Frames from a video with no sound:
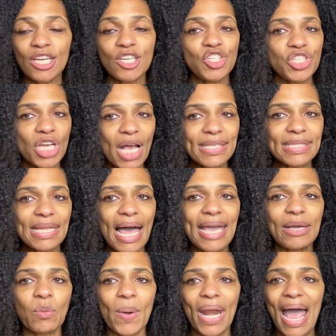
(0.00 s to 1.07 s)
Just
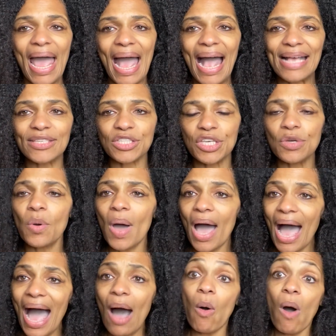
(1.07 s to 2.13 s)
like when I ask you,
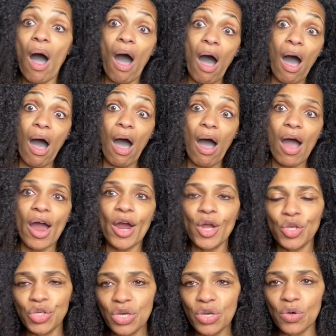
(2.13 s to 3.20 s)
how are
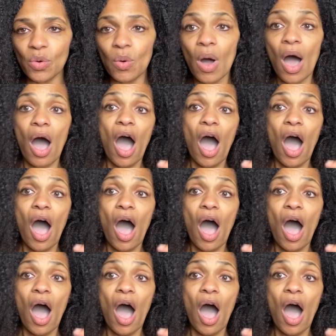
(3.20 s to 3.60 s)
you?